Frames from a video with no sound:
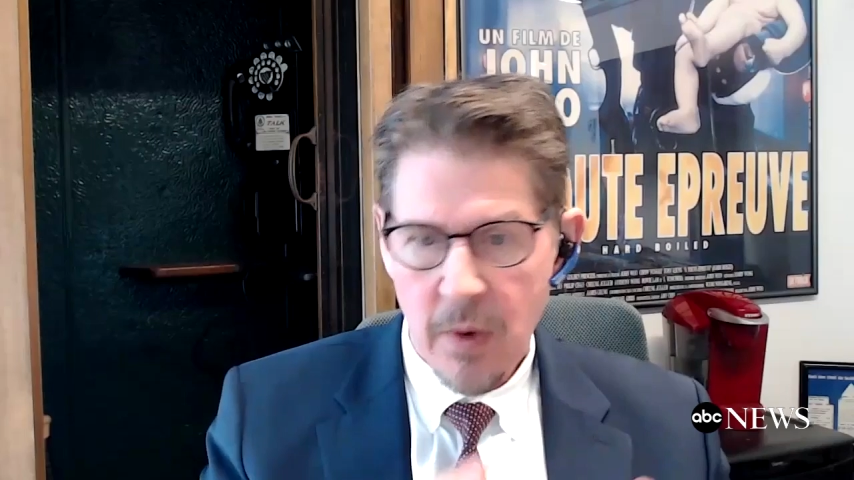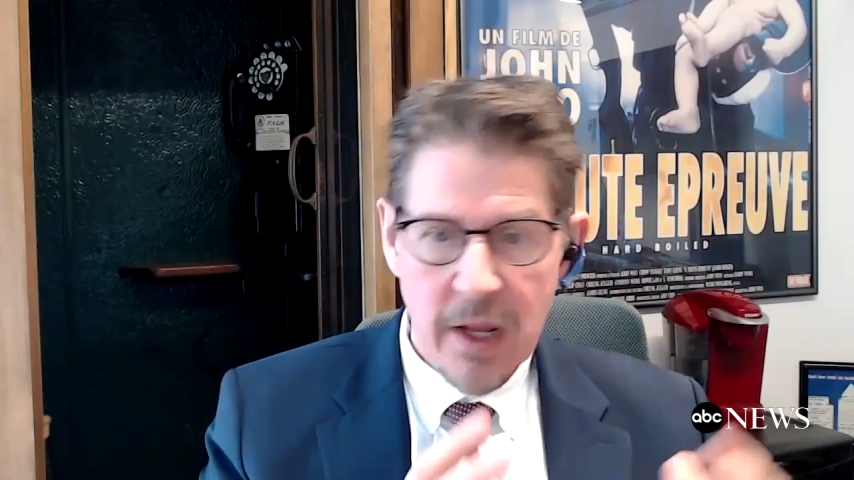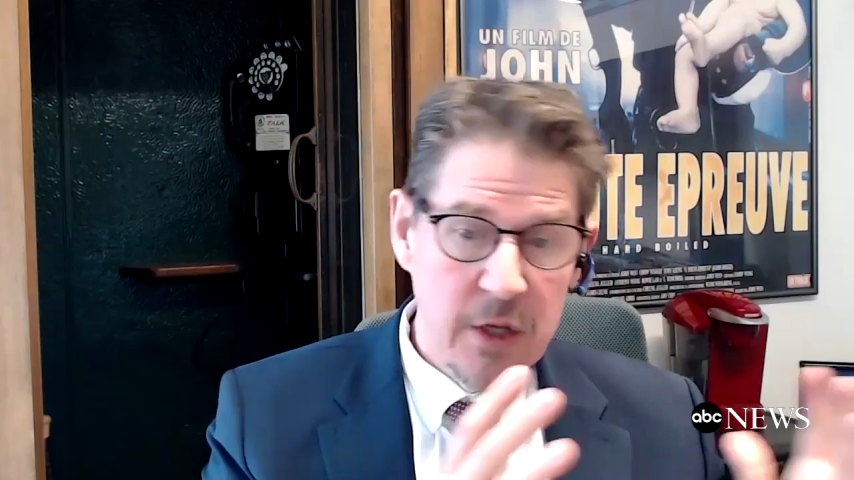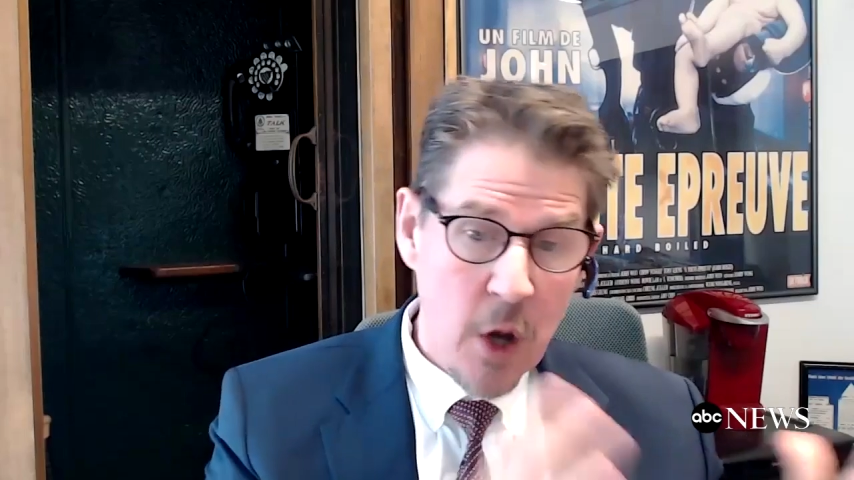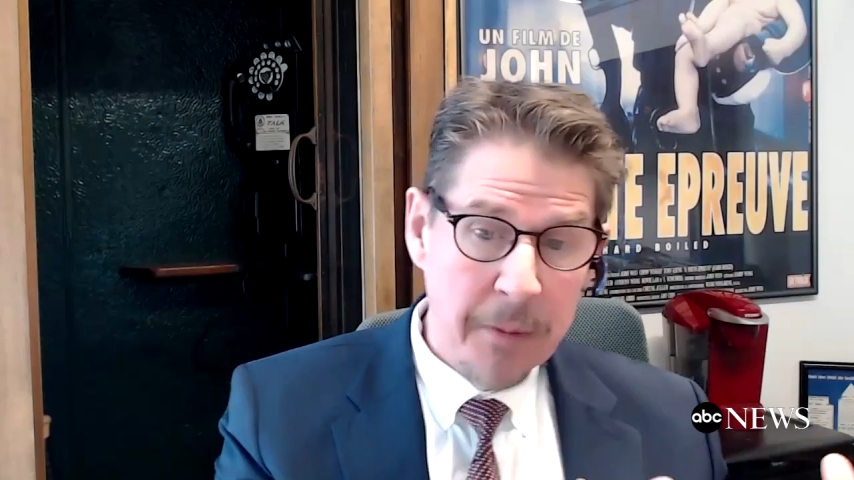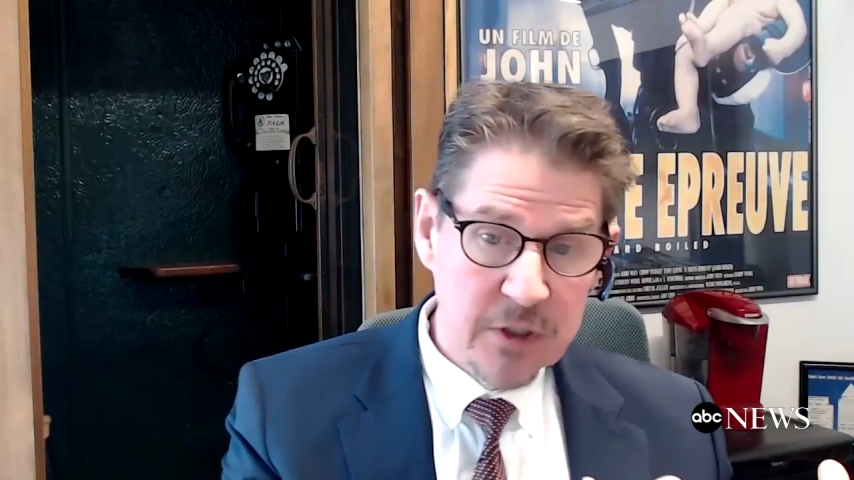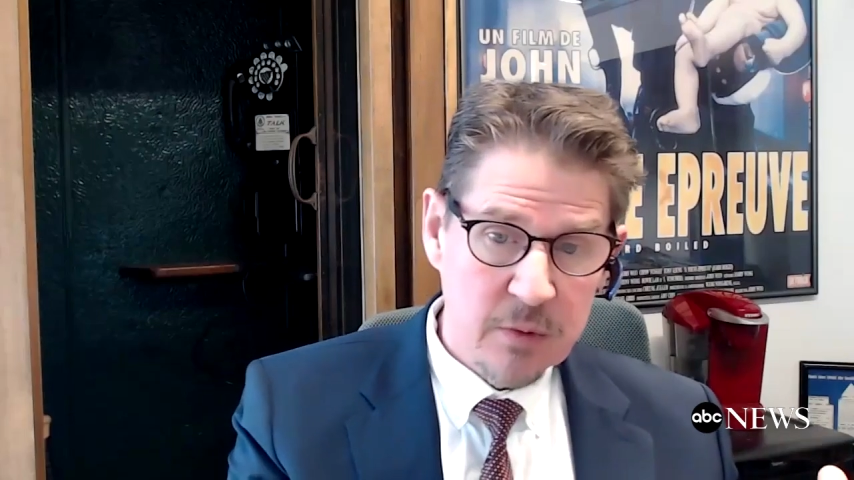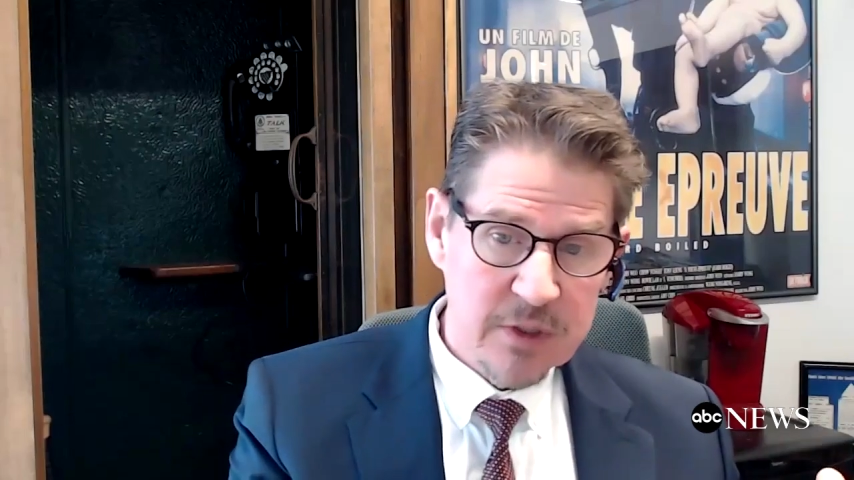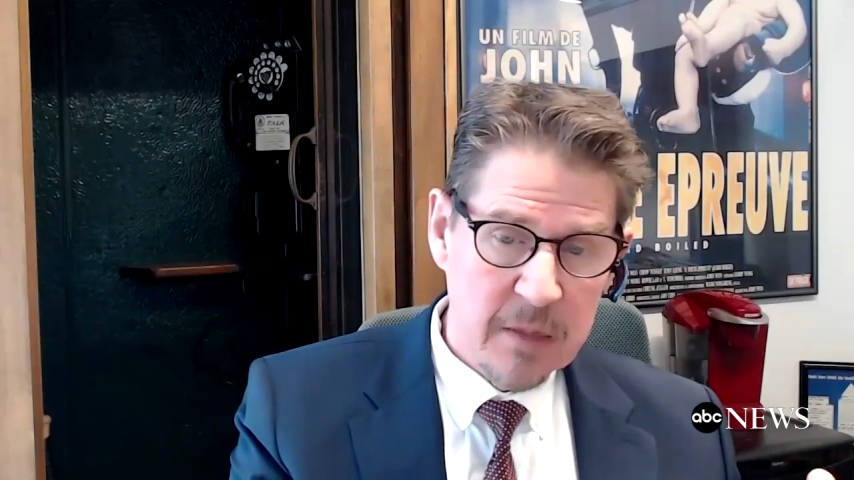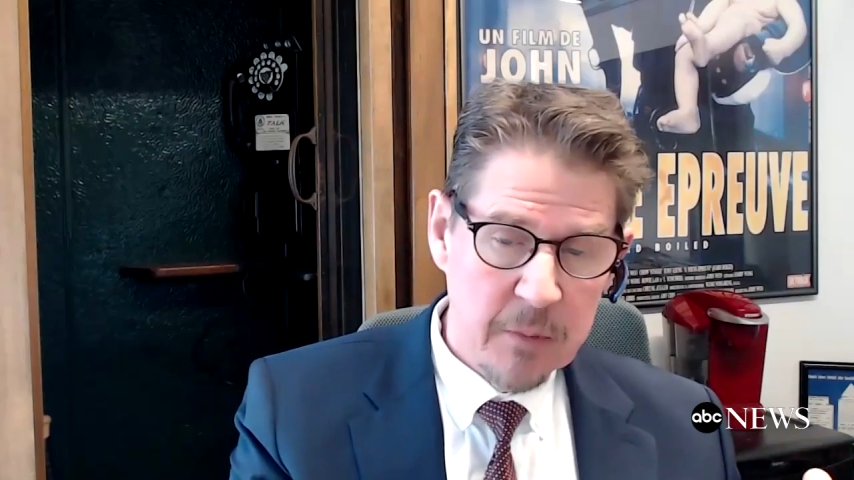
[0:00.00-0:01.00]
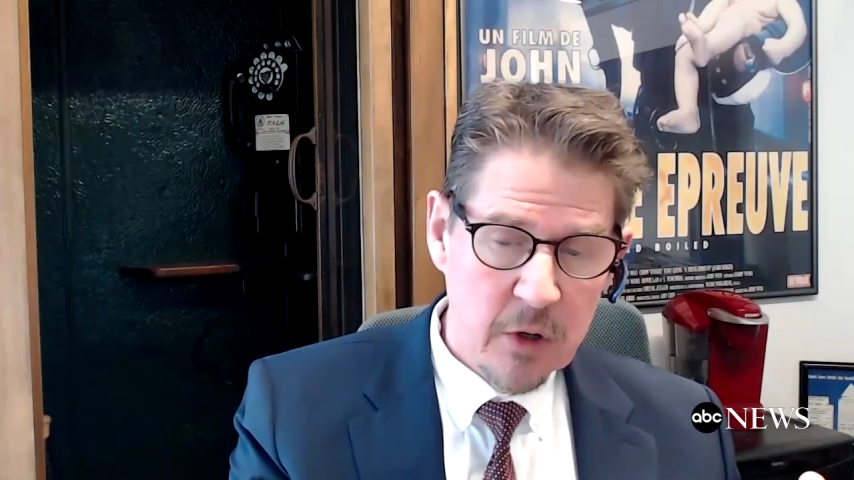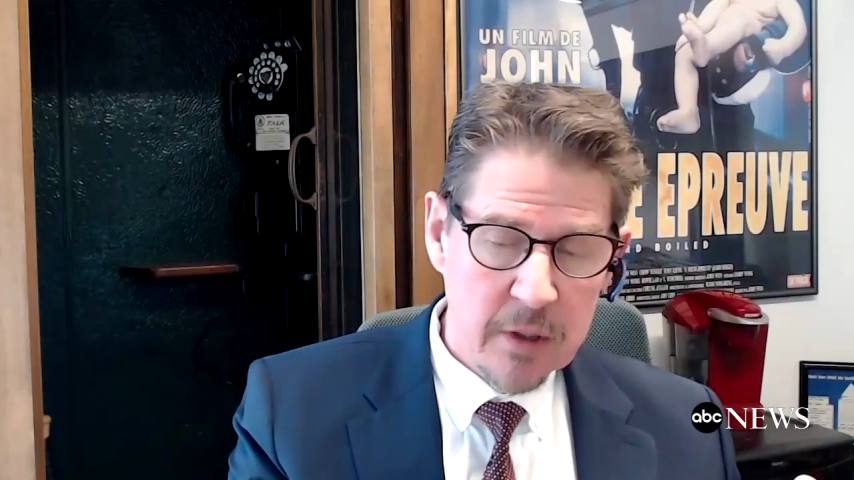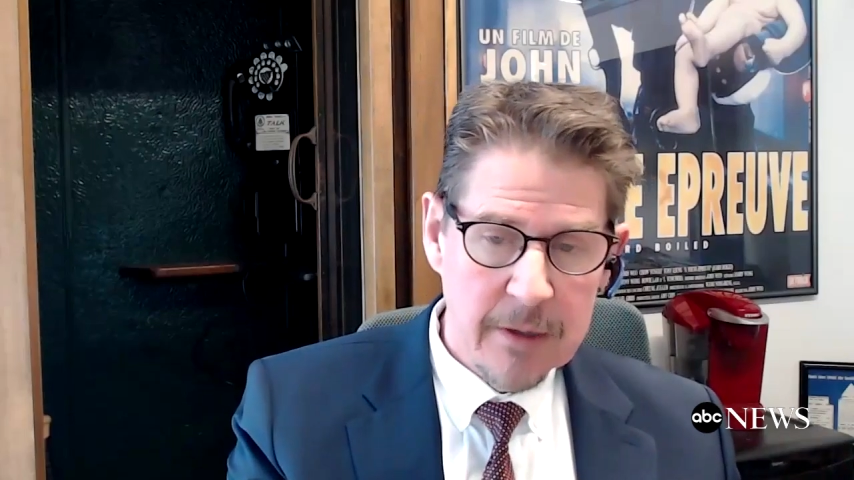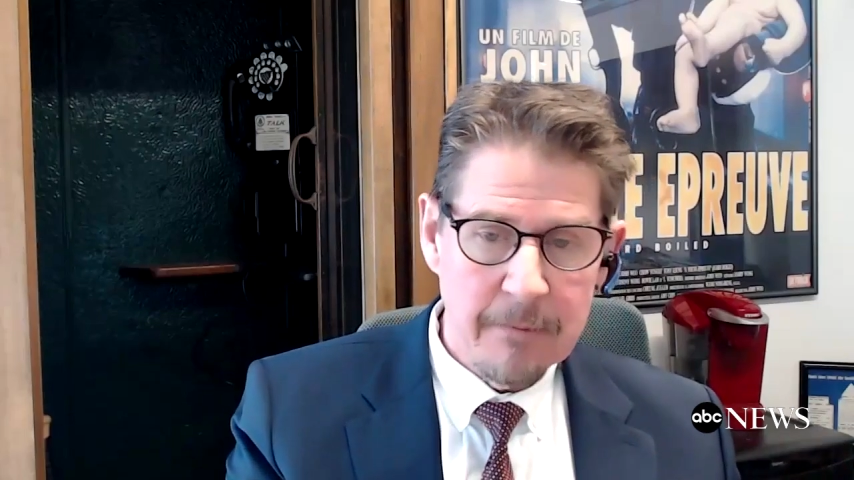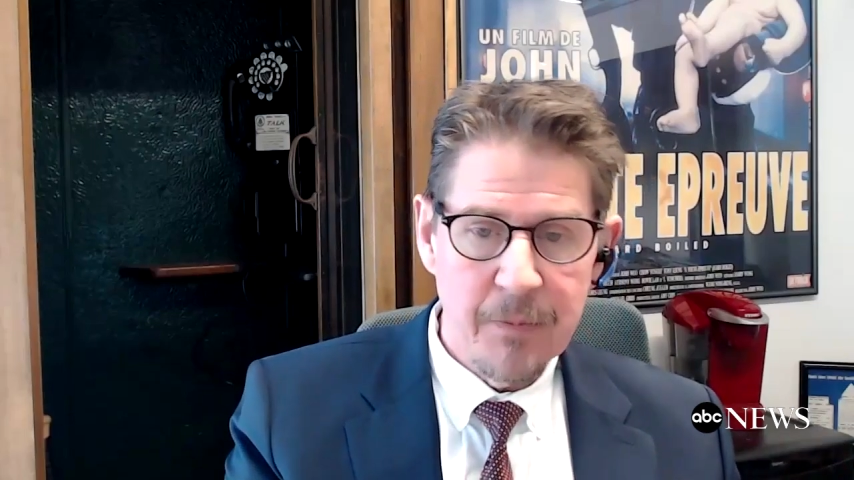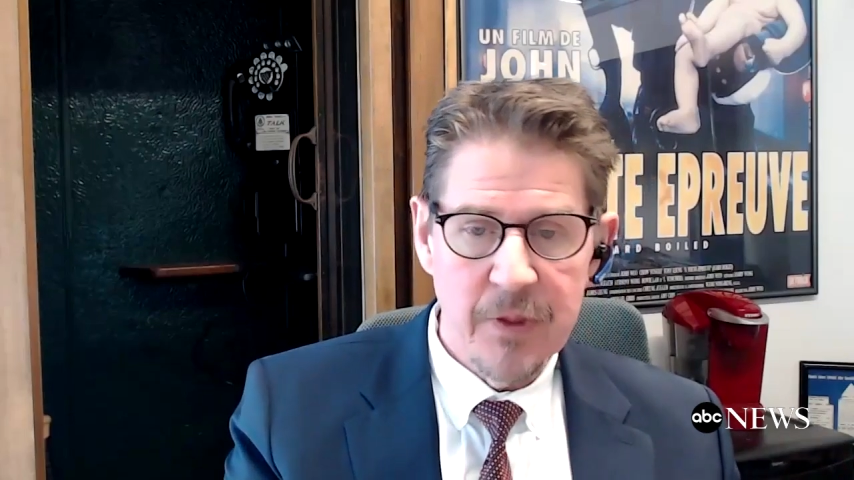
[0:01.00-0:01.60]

In the open source community,